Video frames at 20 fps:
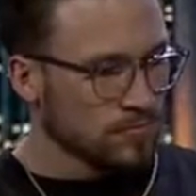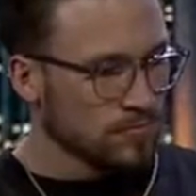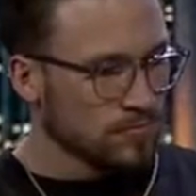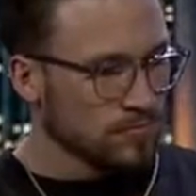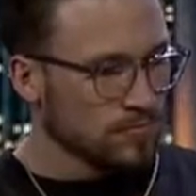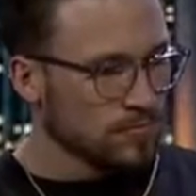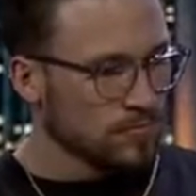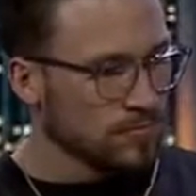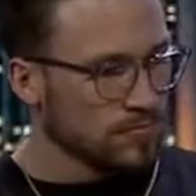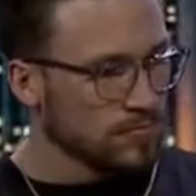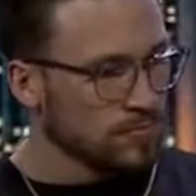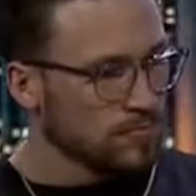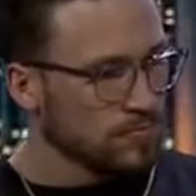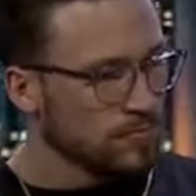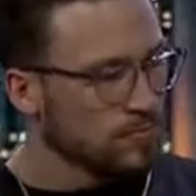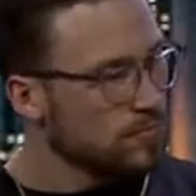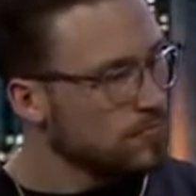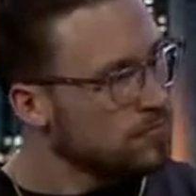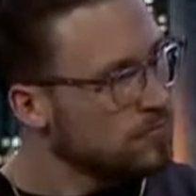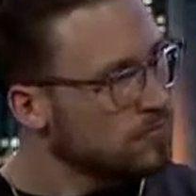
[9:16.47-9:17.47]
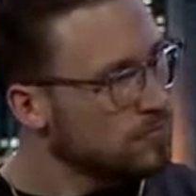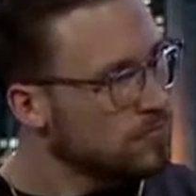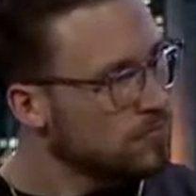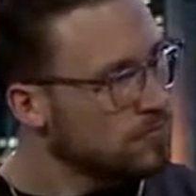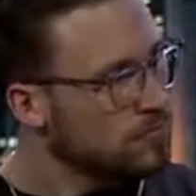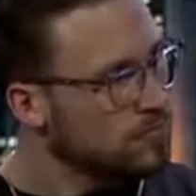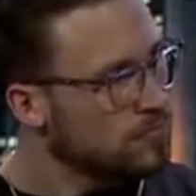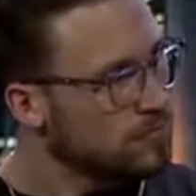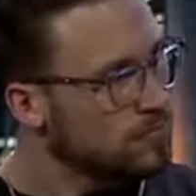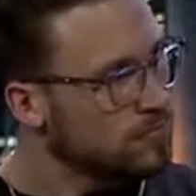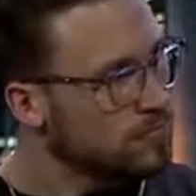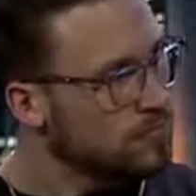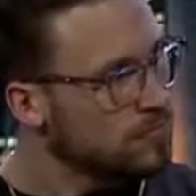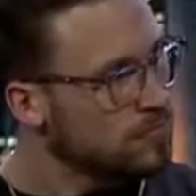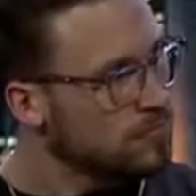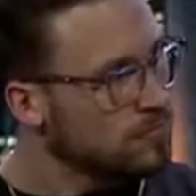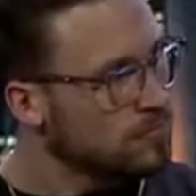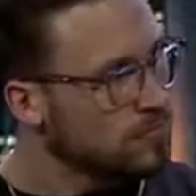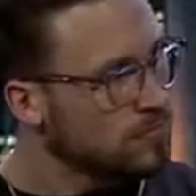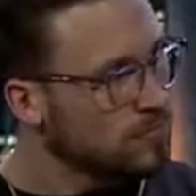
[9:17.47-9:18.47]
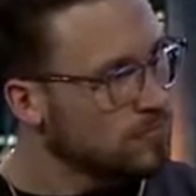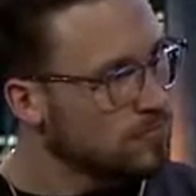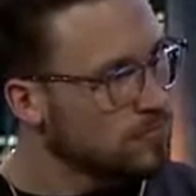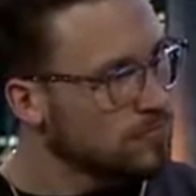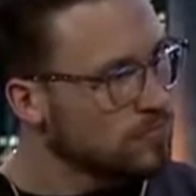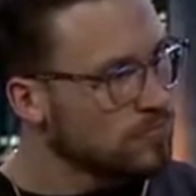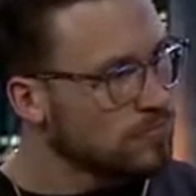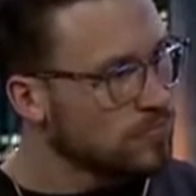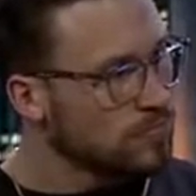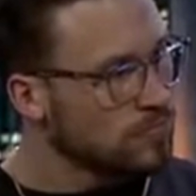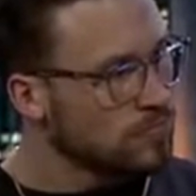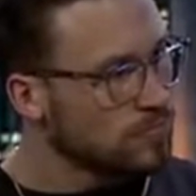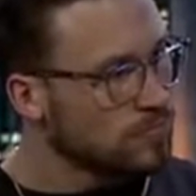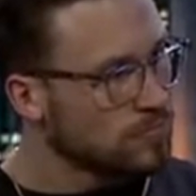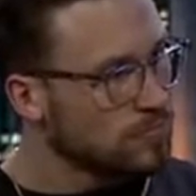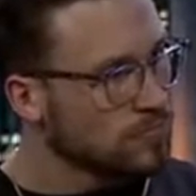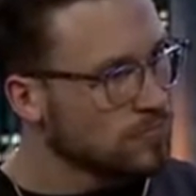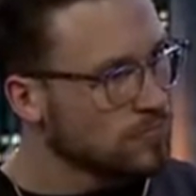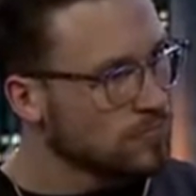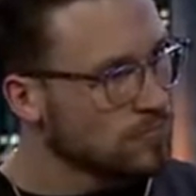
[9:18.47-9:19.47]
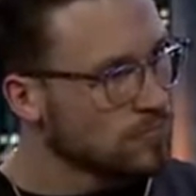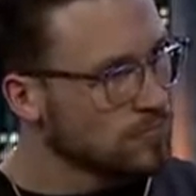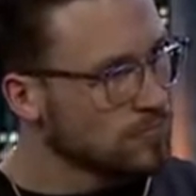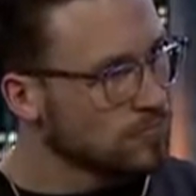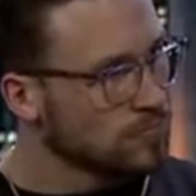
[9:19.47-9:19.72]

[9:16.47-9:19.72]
The person shown says nothing.